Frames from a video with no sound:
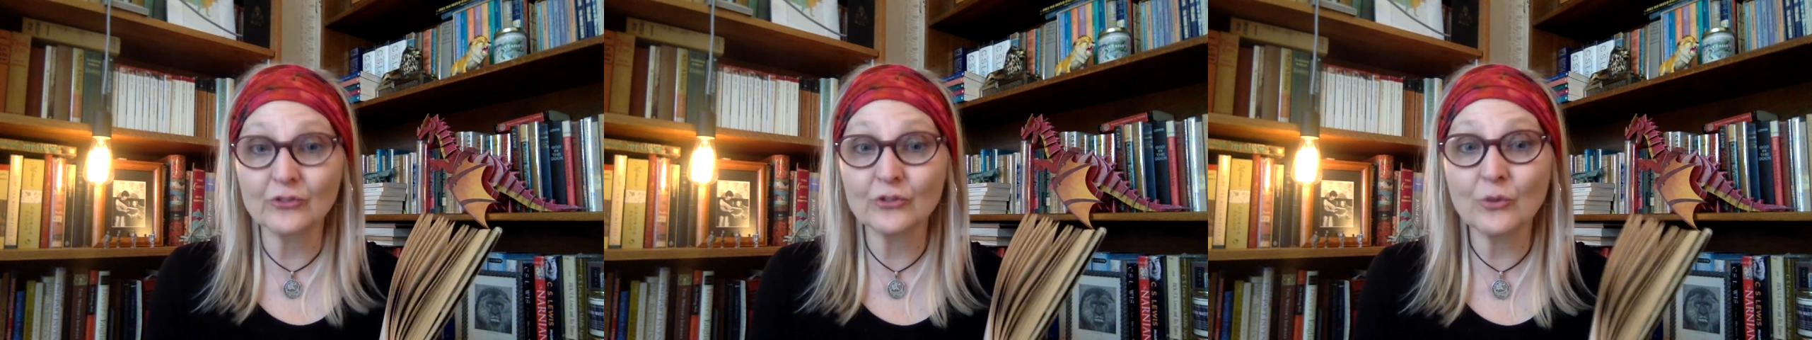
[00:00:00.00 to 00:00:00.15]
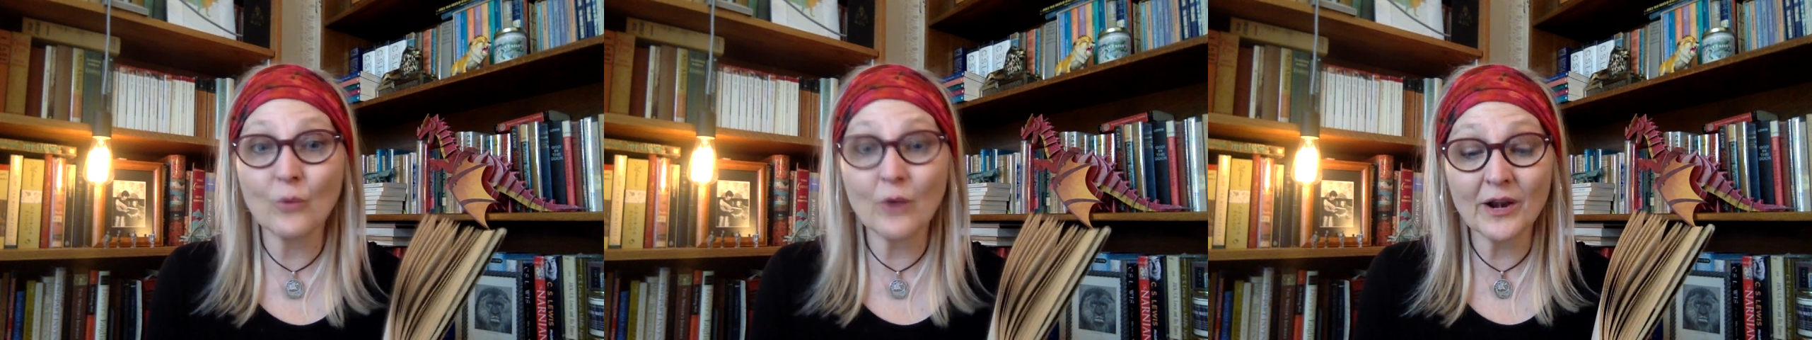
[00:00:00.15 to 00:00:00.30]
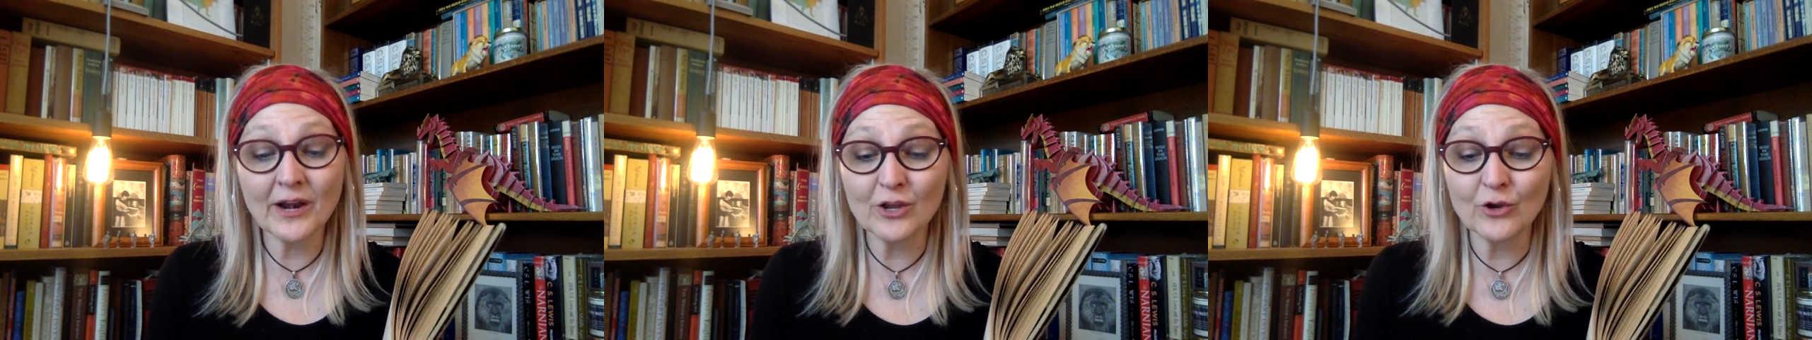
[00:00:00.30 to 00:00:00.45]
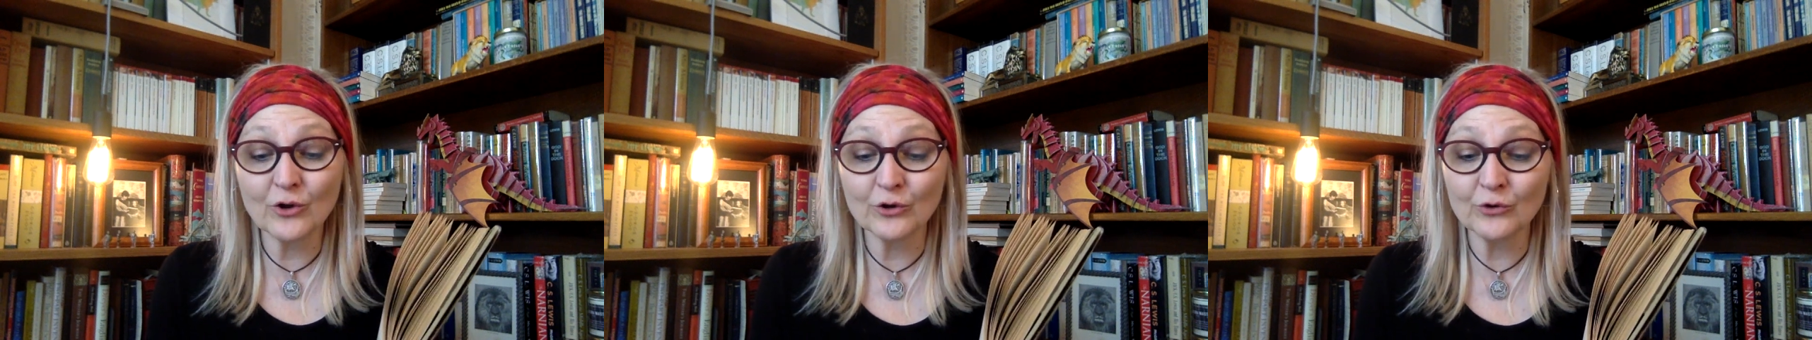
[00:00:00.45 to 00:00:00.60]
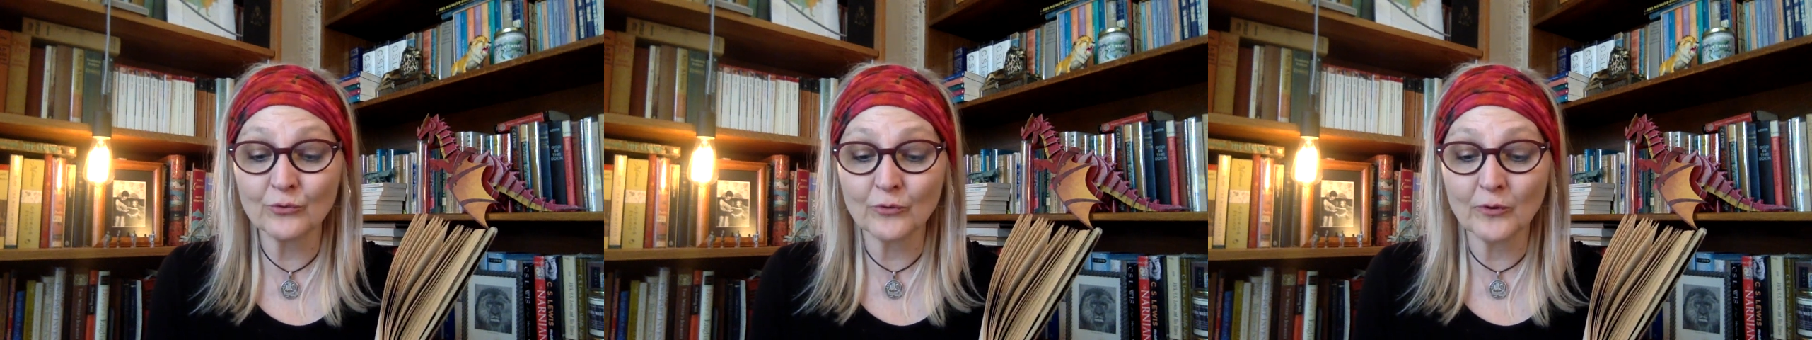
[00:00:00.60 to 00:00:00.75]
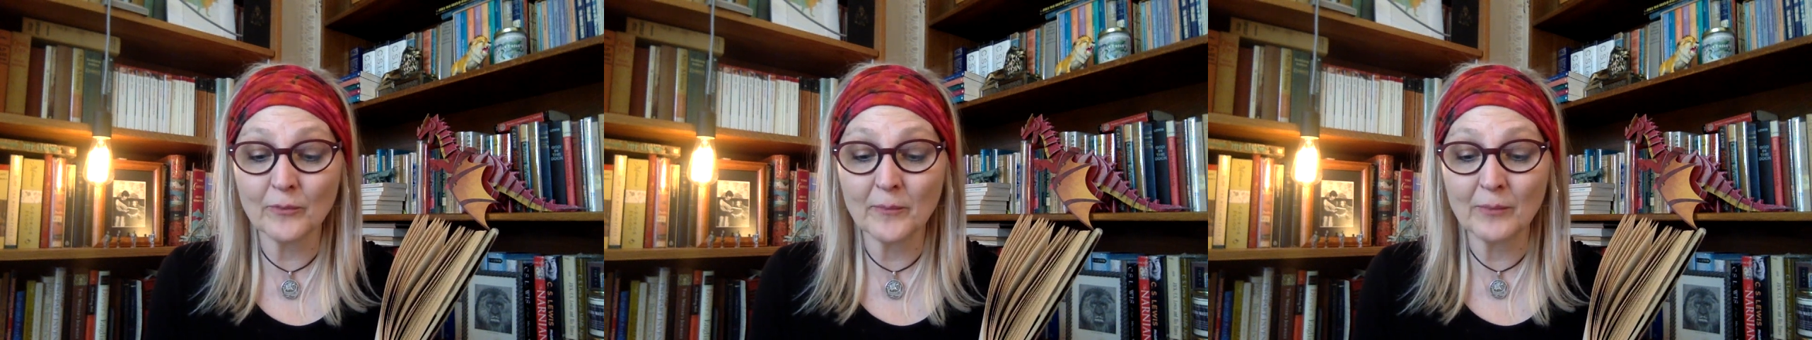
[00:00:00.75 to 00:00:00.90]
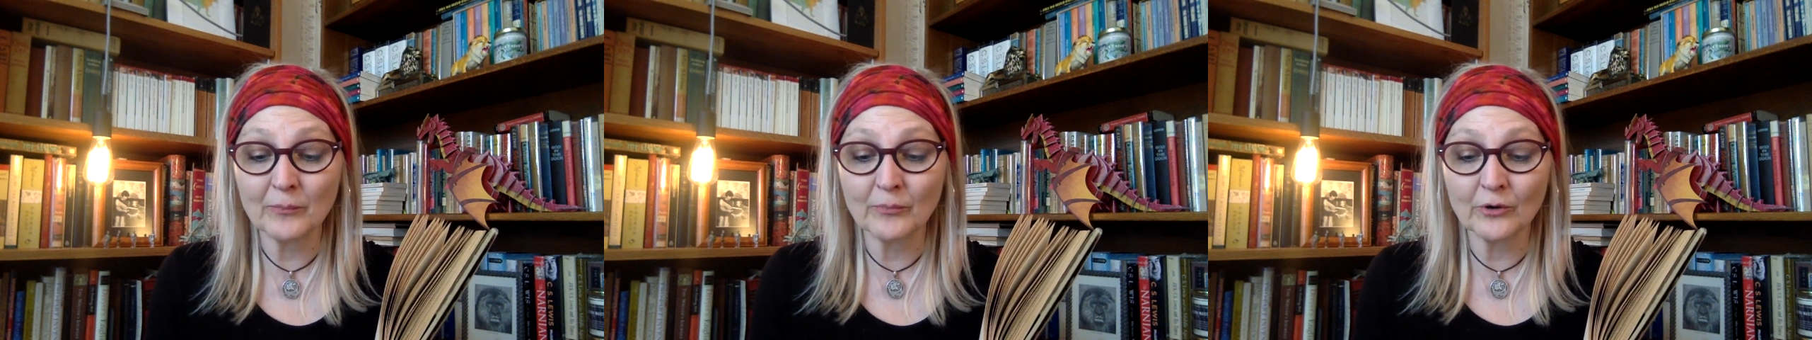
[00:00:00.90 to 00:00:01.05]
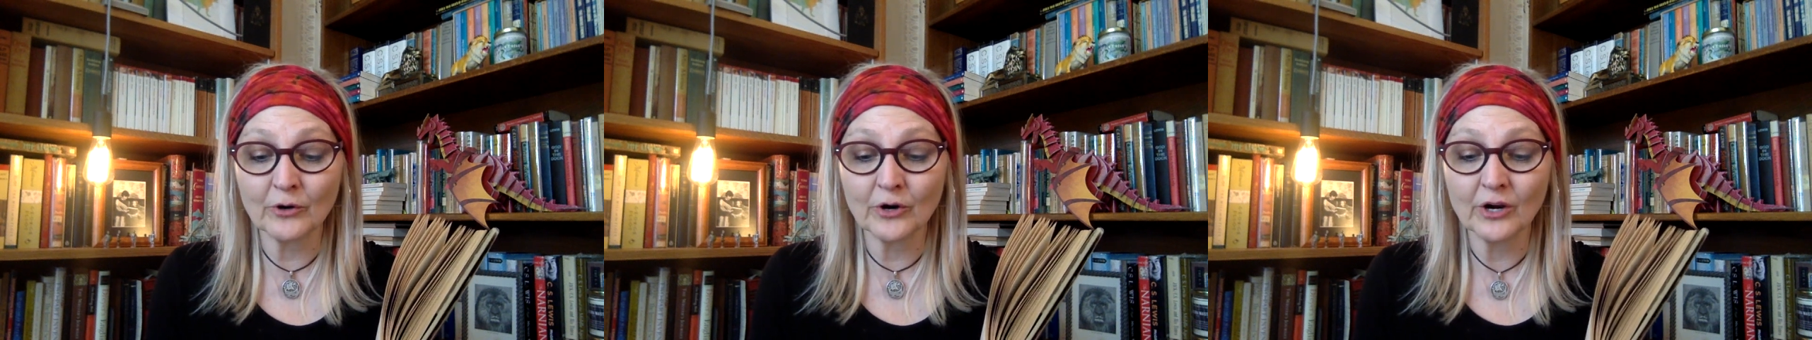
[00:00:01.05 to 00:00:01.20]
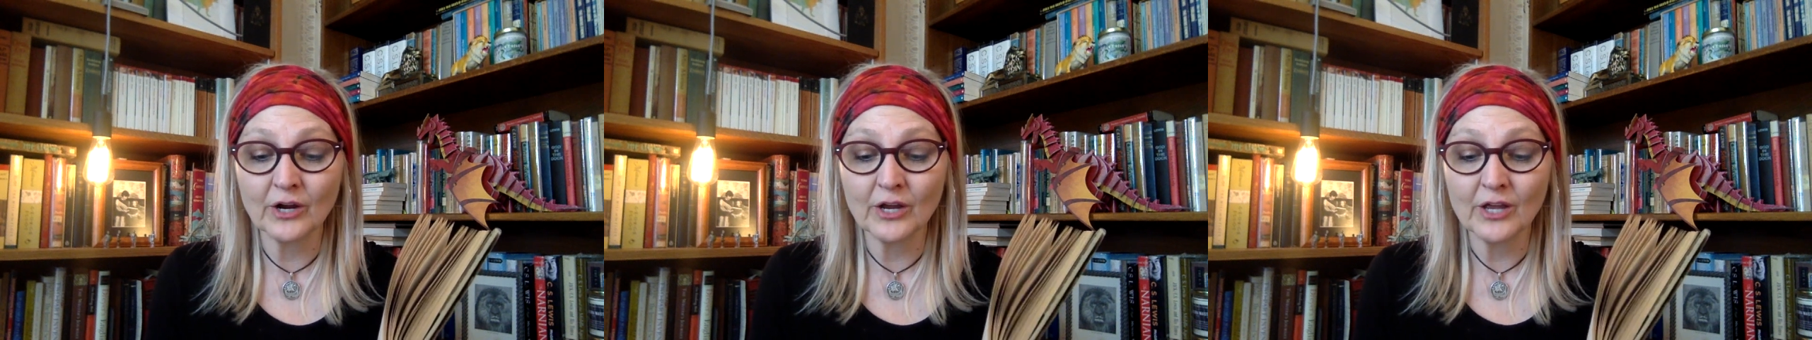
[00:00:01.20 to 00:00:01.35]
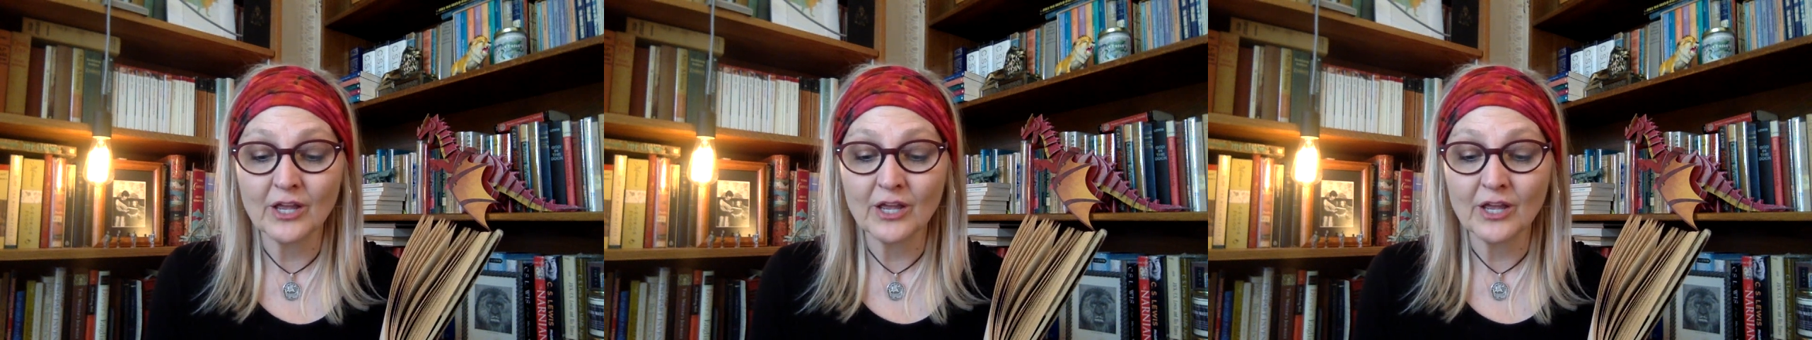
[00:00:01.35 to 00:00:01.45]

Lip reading: the one I couldn't remember?